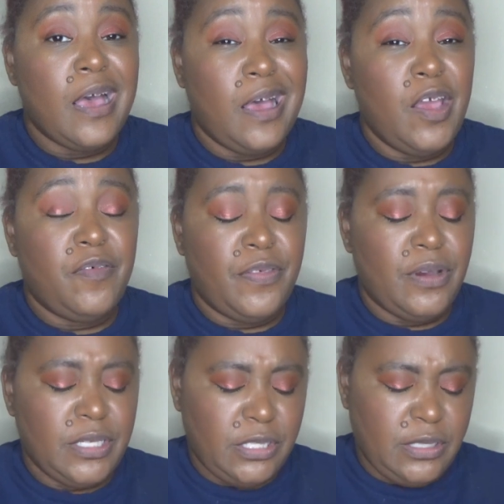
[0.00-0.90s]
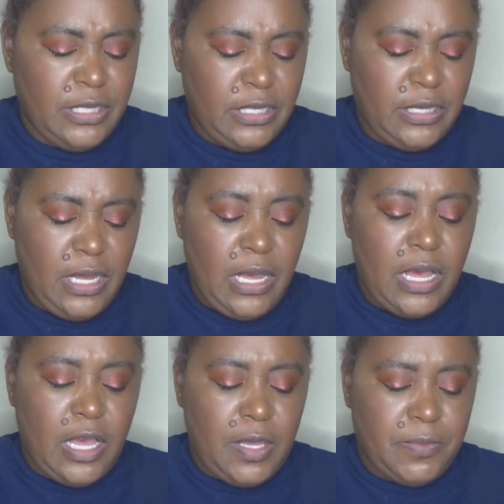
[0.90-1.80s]
I have thoughts on it.
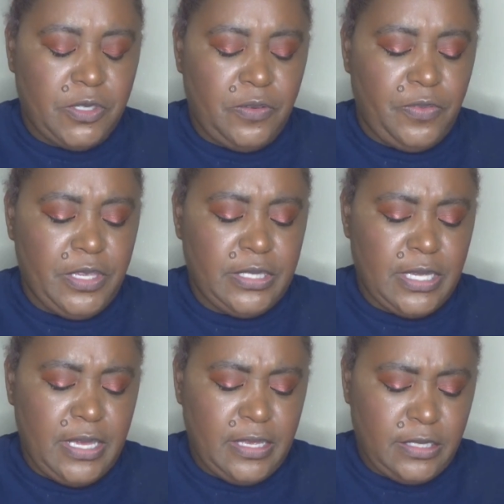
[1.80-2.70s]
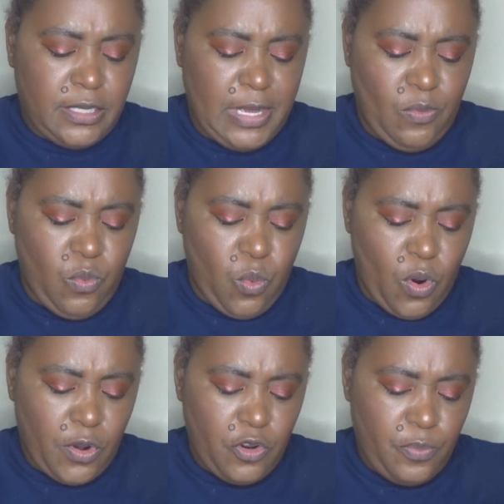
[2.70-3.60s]
So this is the
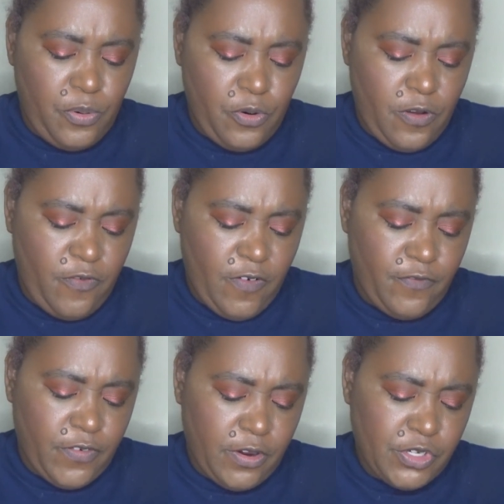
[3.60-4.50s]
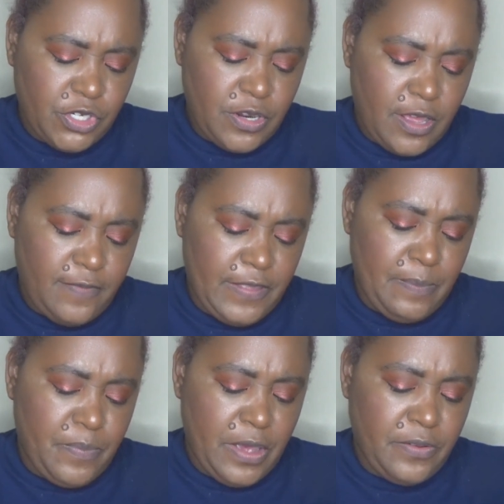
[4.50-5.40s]
waterproof version of the
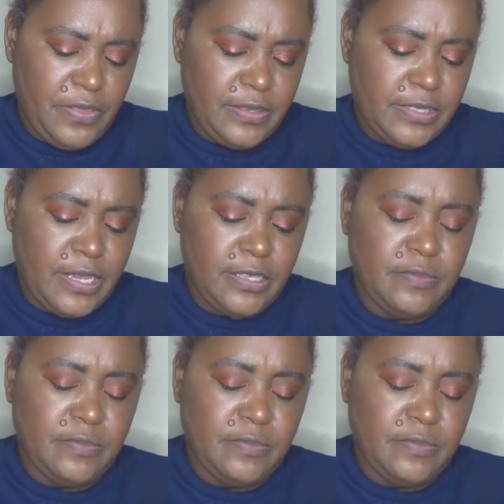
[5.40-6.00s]
Better Than Sex